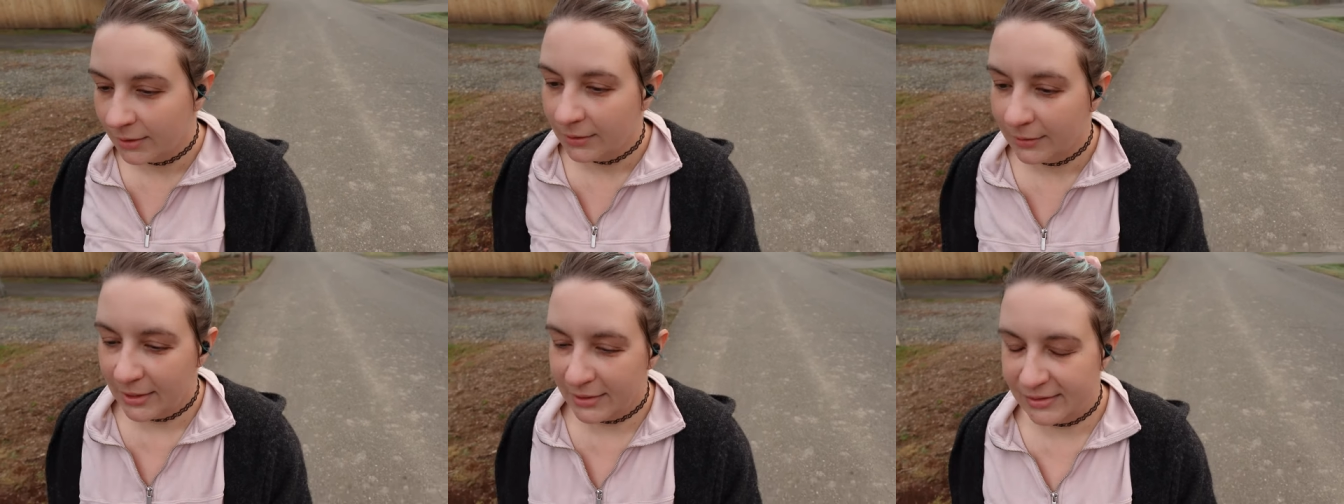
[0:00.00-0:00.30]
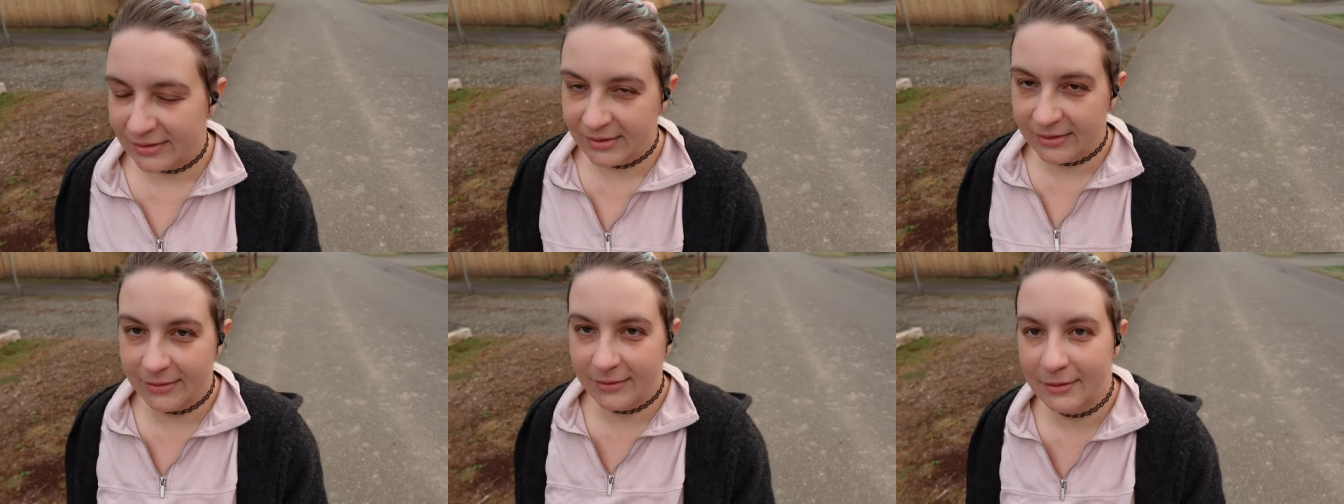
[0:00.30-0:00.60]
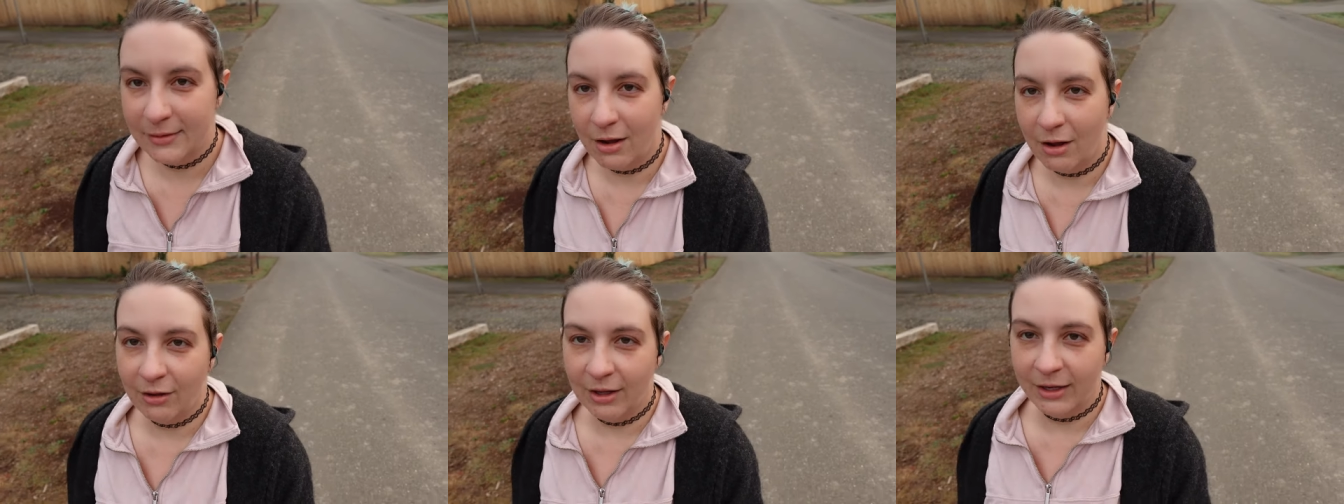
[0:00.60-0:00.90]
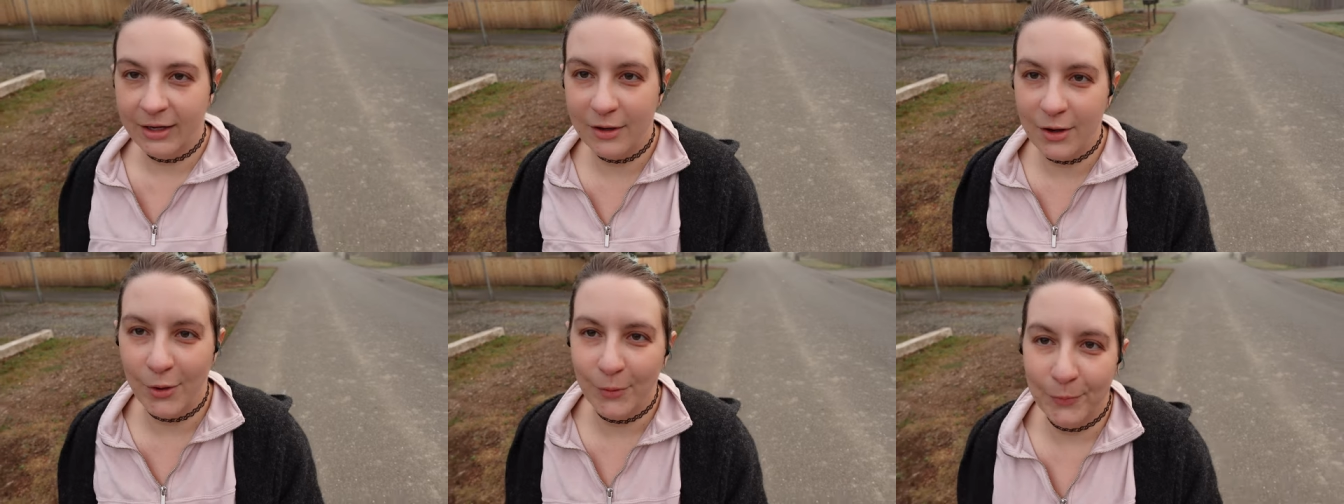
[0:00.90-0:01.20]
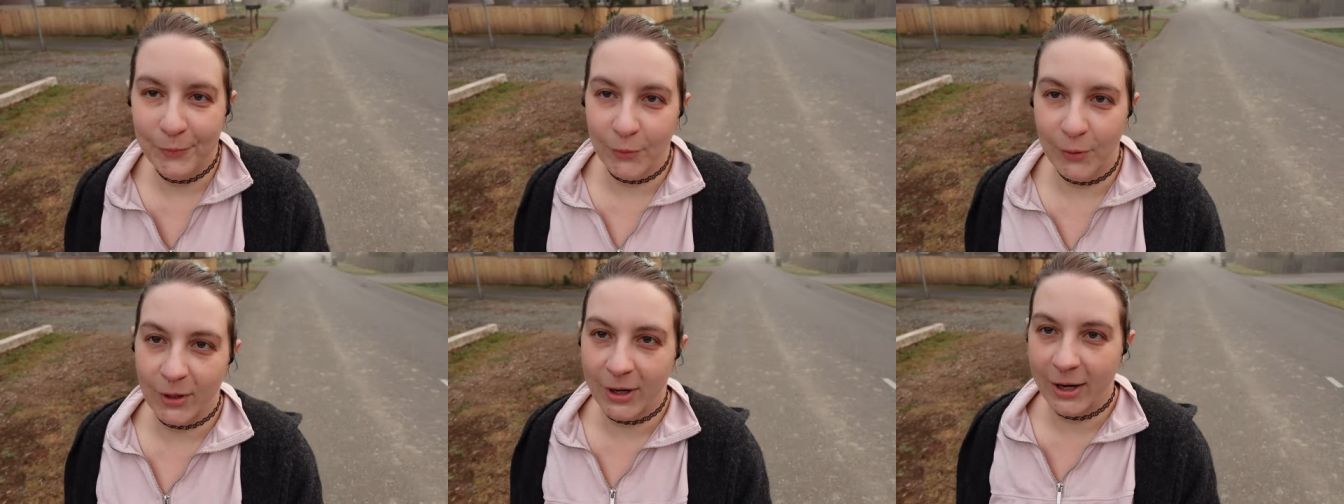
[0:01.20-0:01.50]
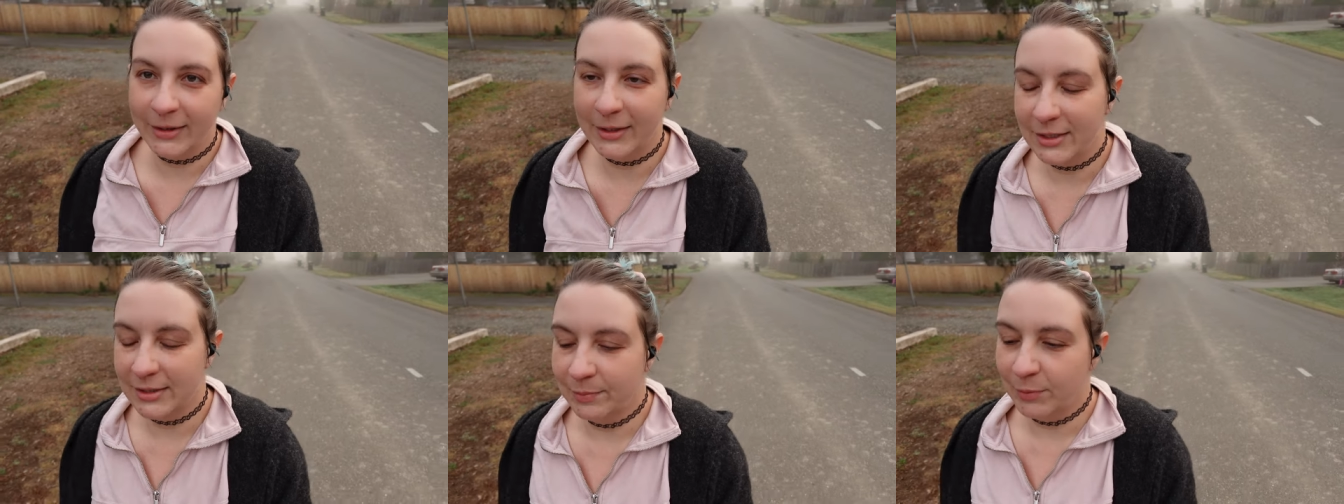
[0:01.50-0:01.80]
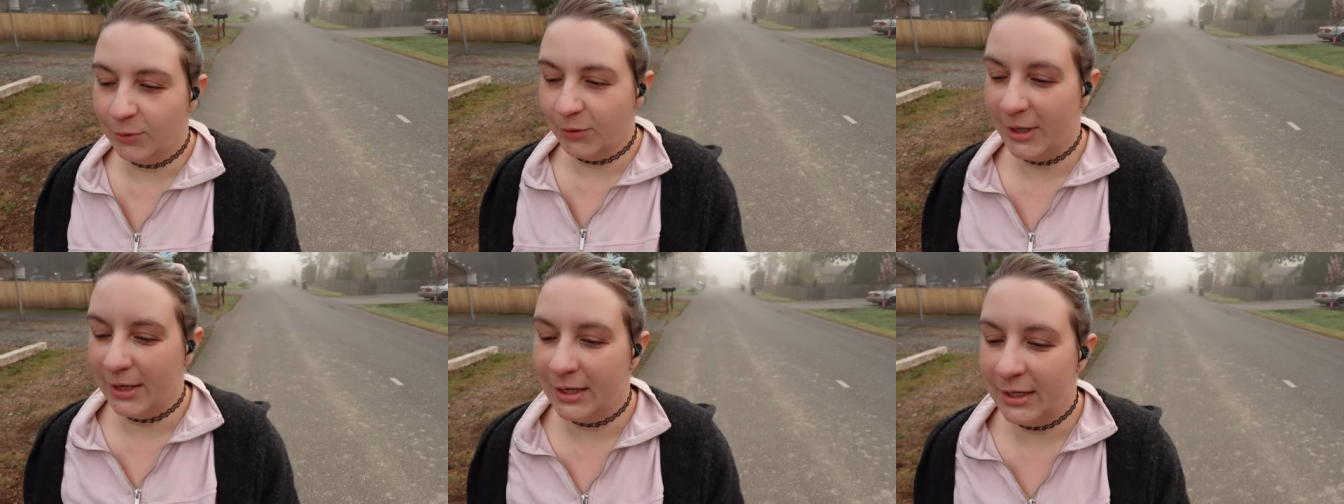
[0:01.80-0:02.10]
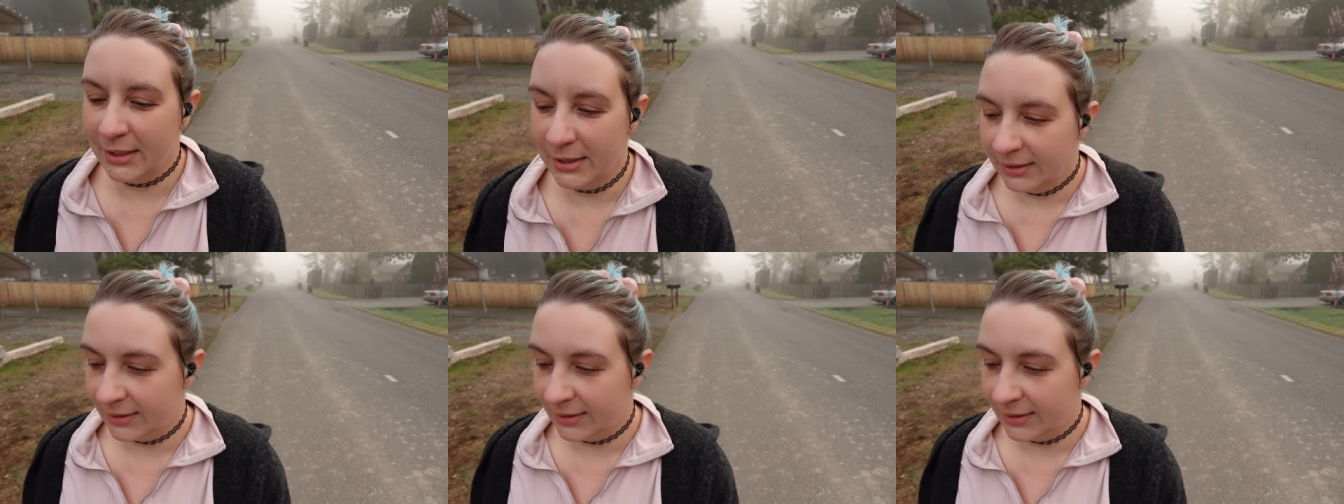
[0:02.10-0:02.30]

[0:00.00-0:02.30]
That's all I can hope for at this point.